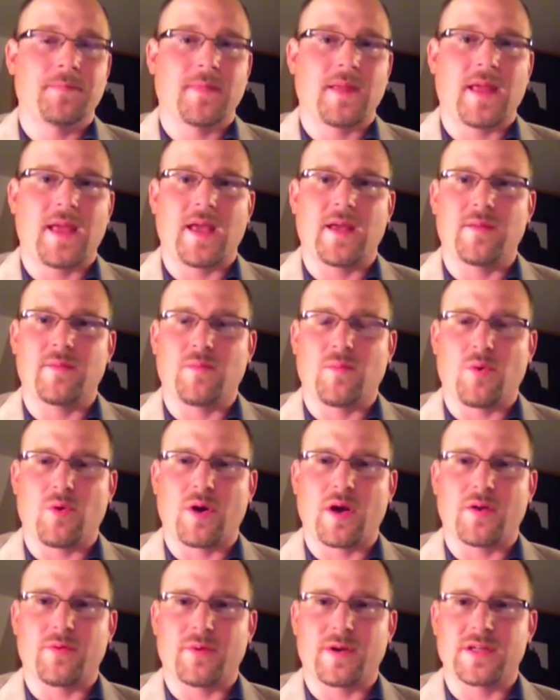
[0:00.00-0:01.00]
and
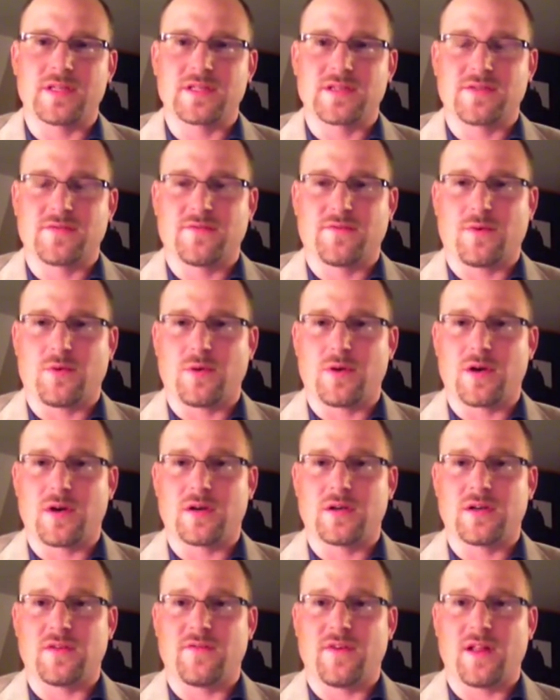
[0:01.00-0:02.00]
more at risk
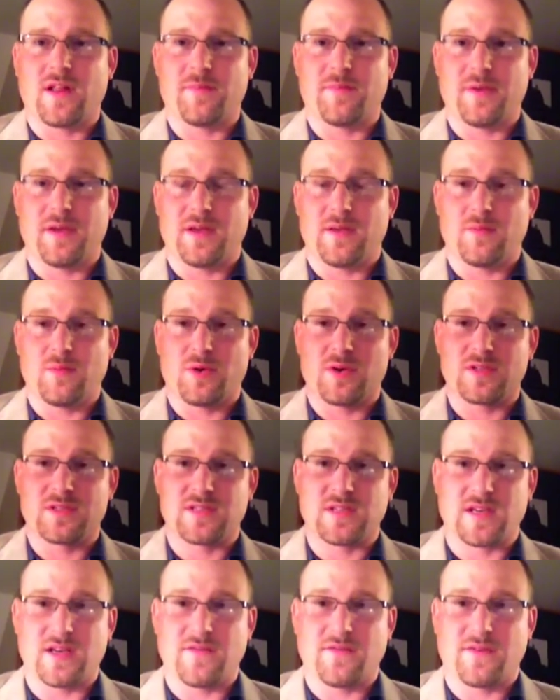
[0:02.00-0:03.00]
for developing more
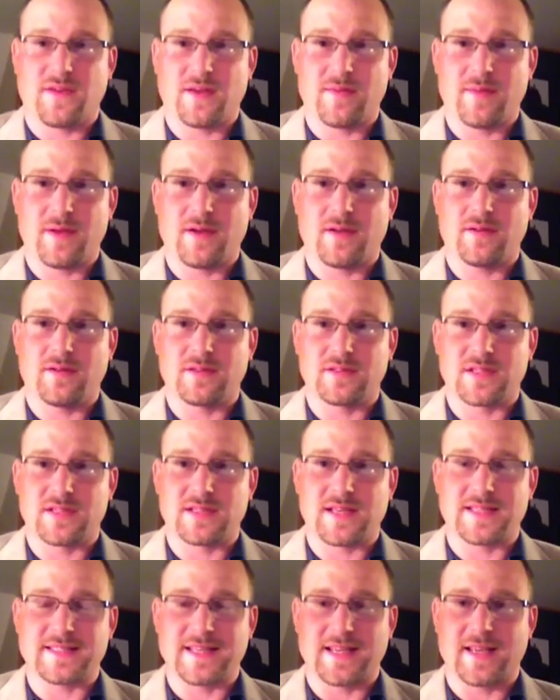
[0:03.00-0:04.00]
significant mental illnesses
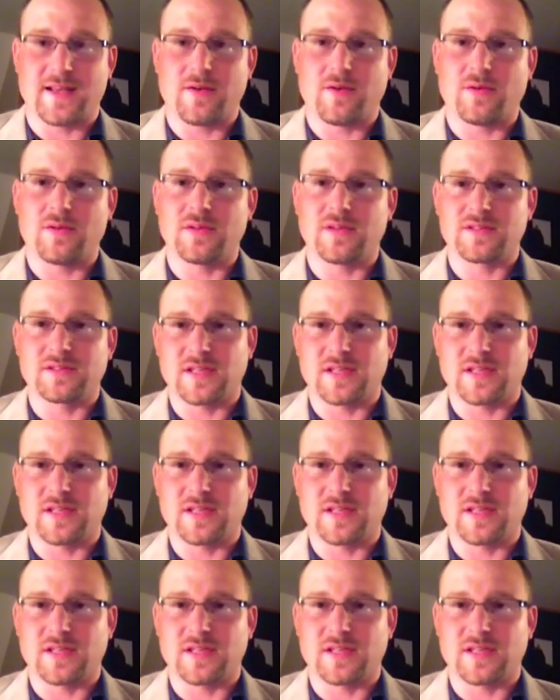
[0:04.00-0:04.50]
as they get older,